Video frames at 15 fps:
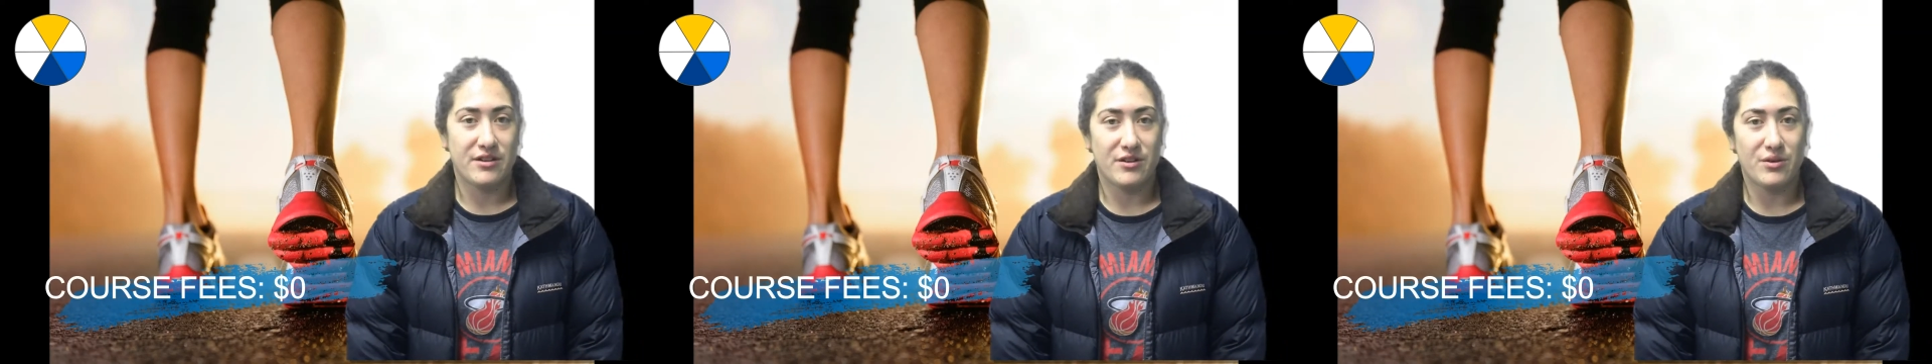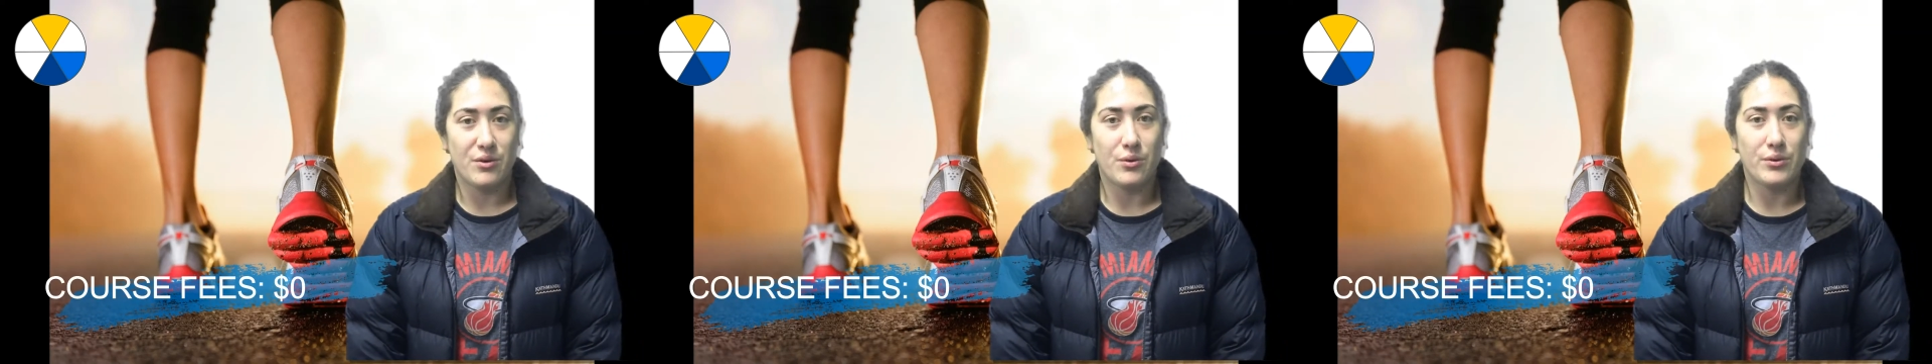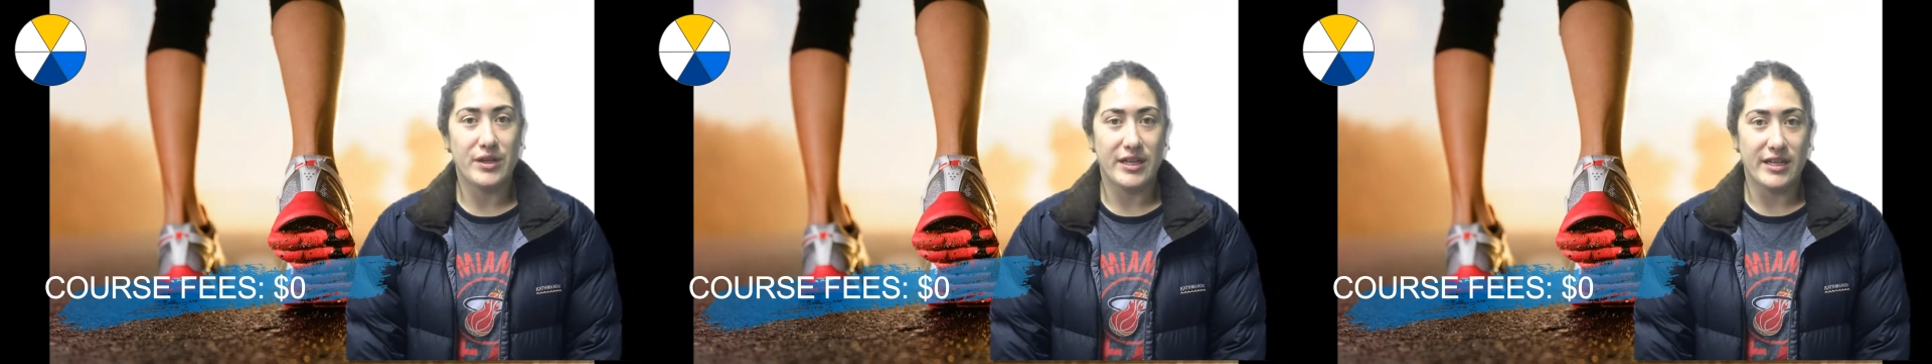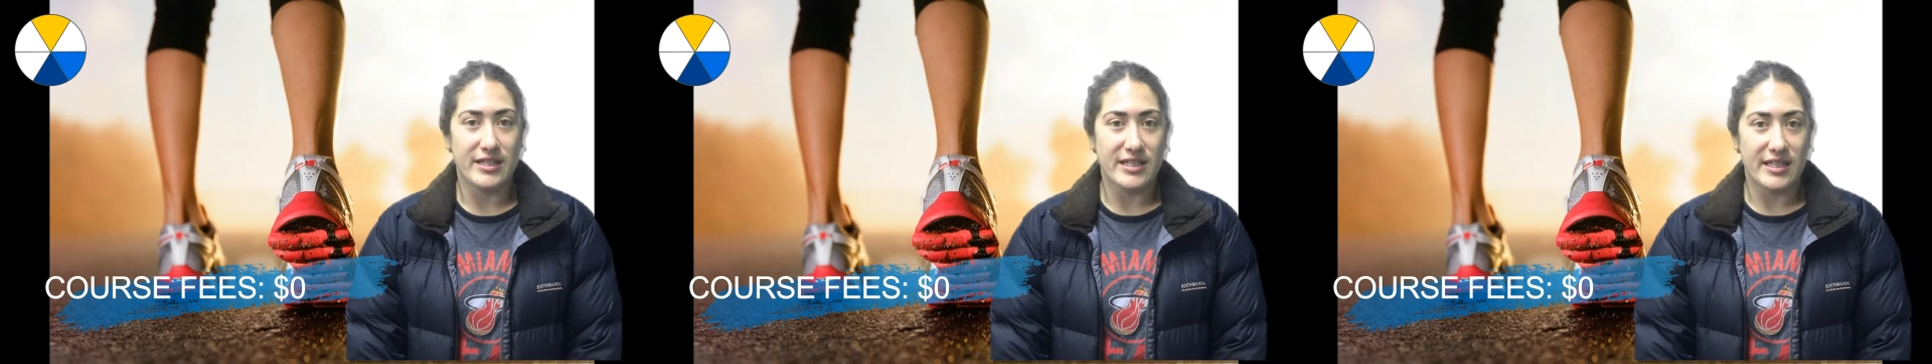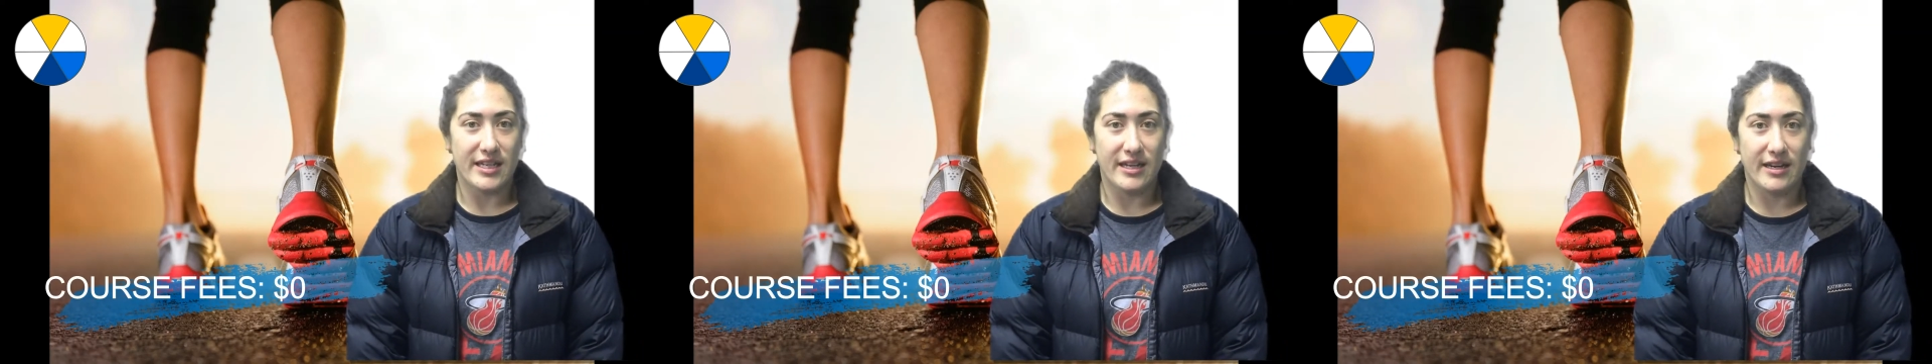in all year
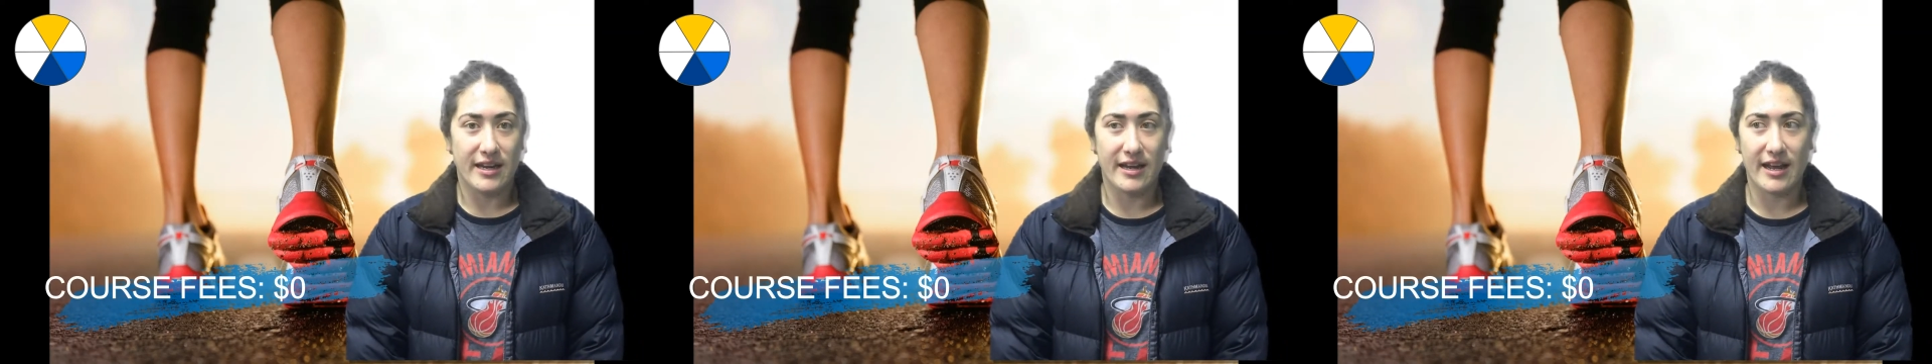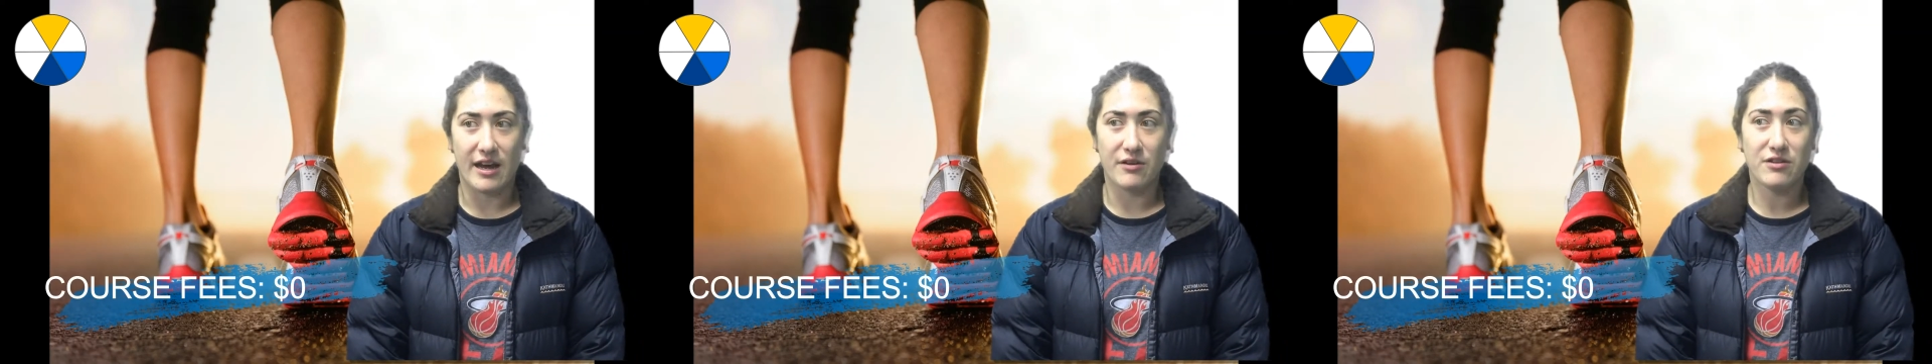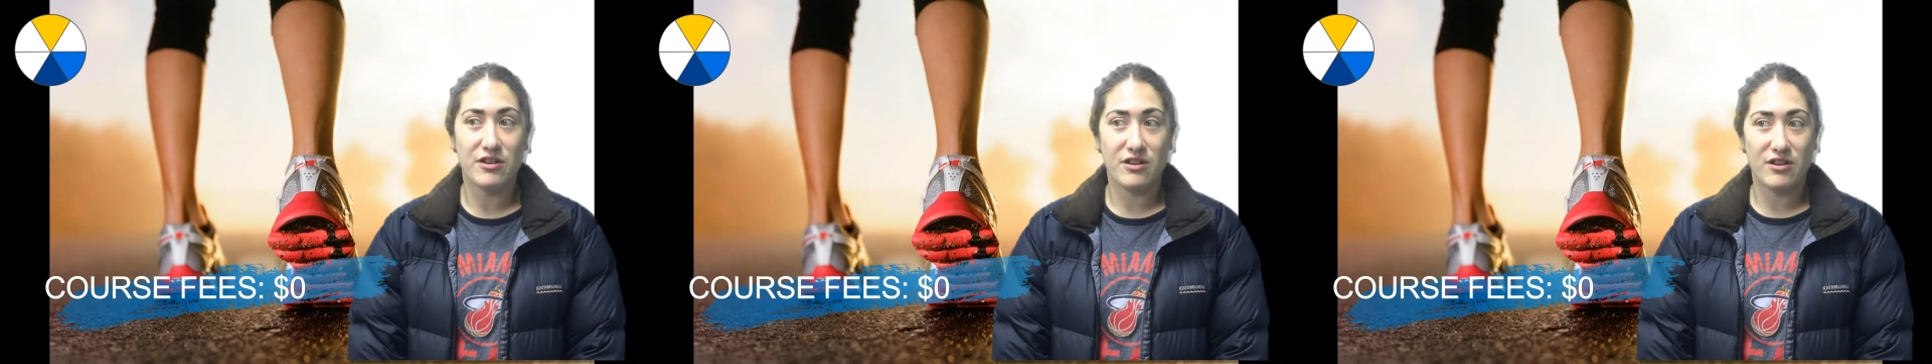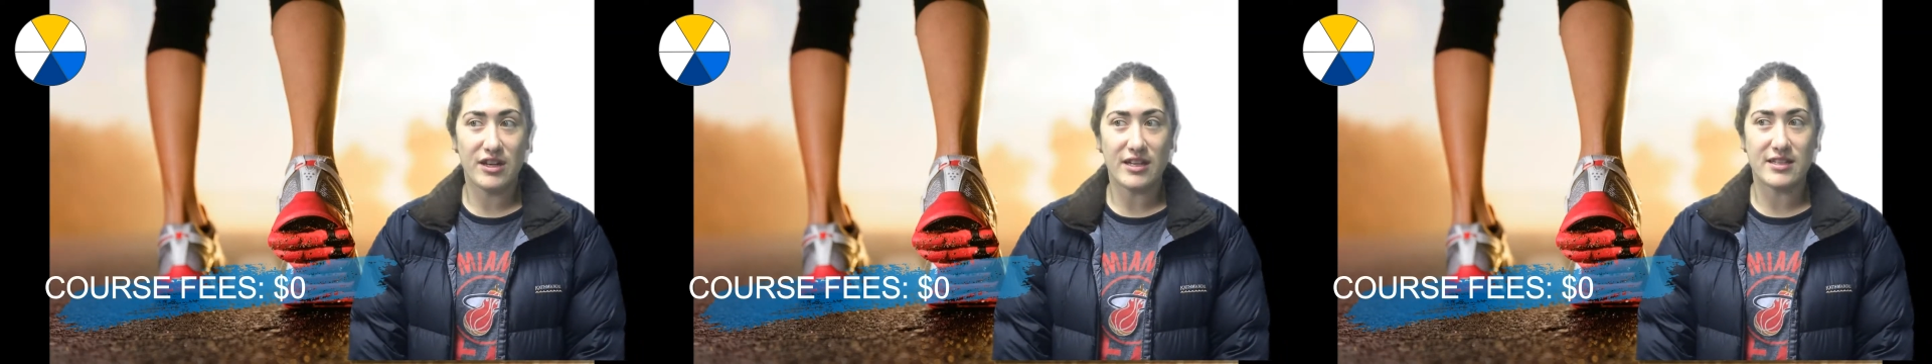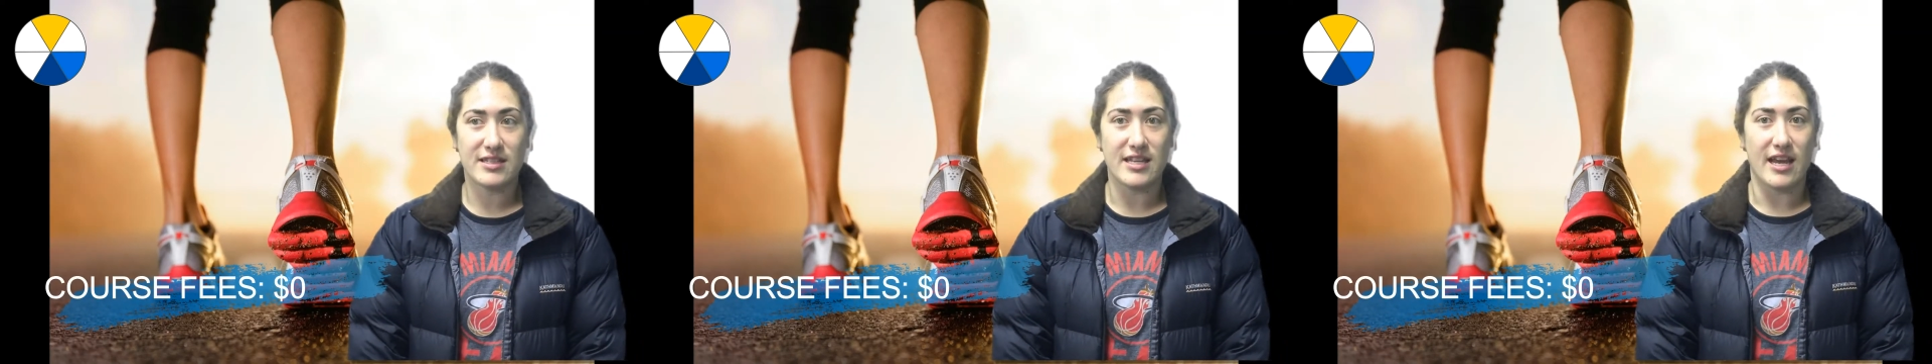10 health
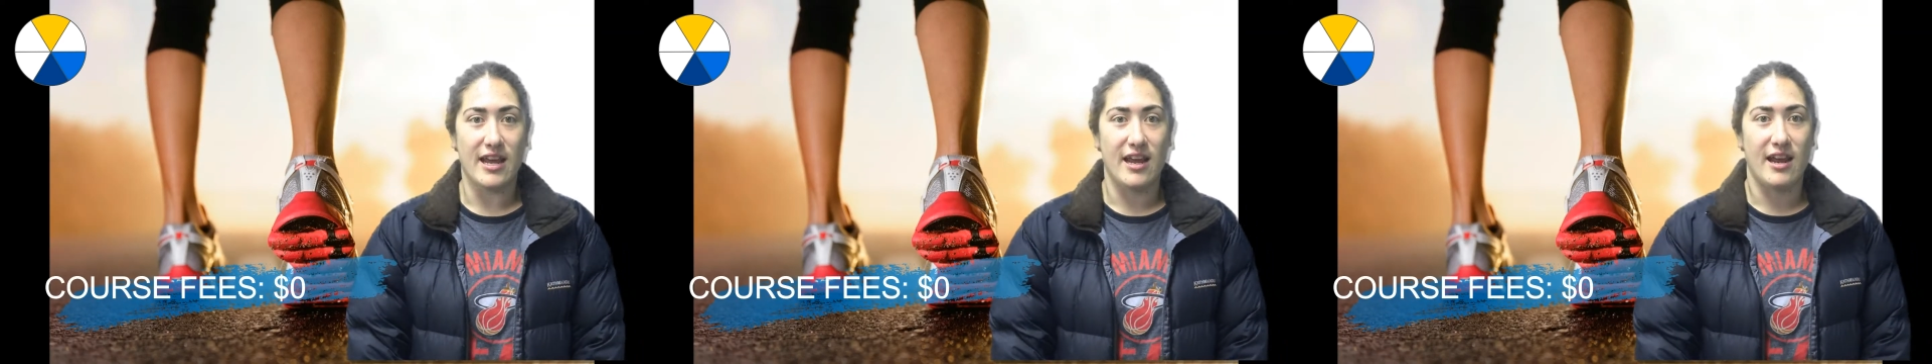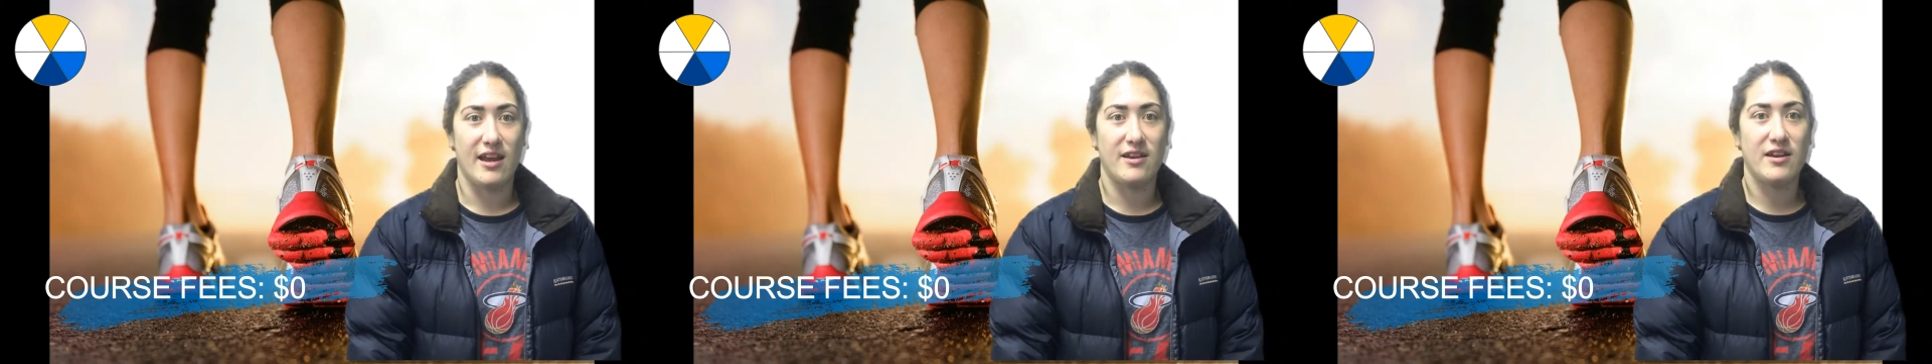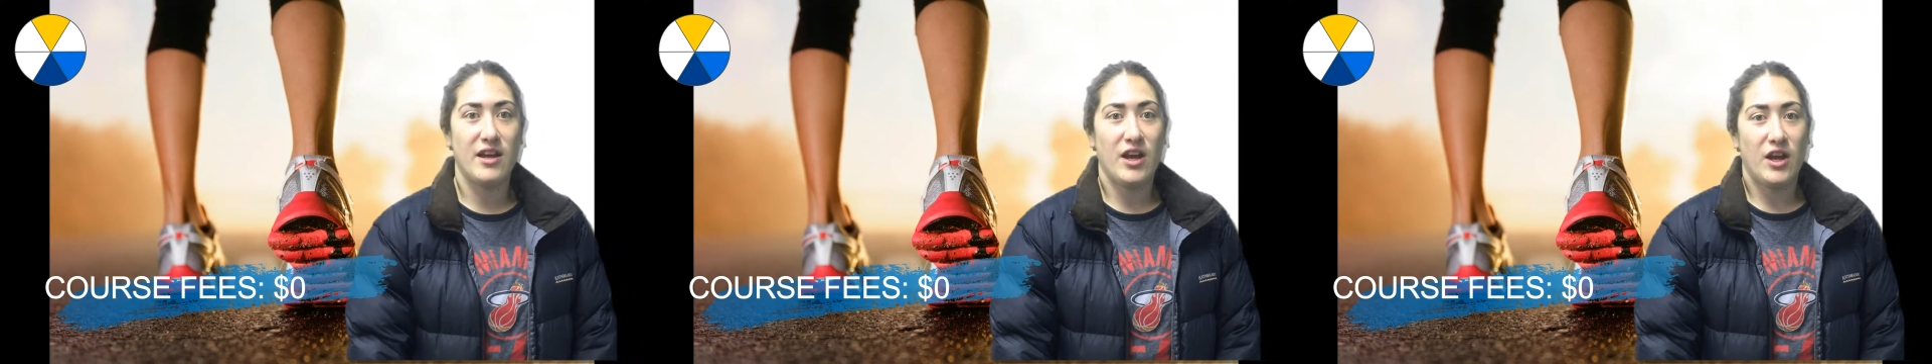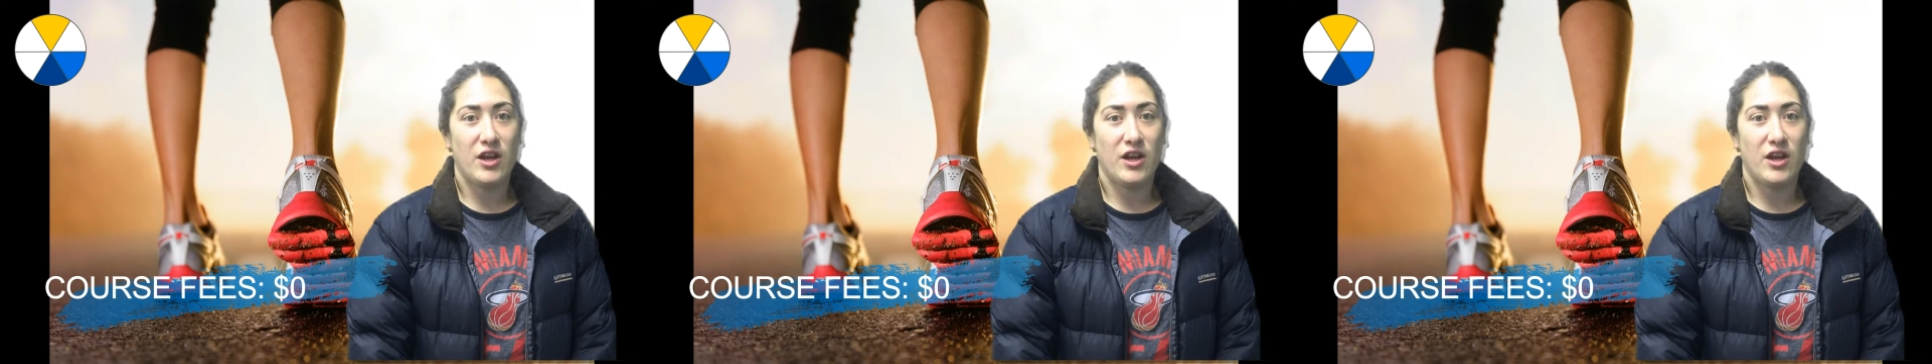units and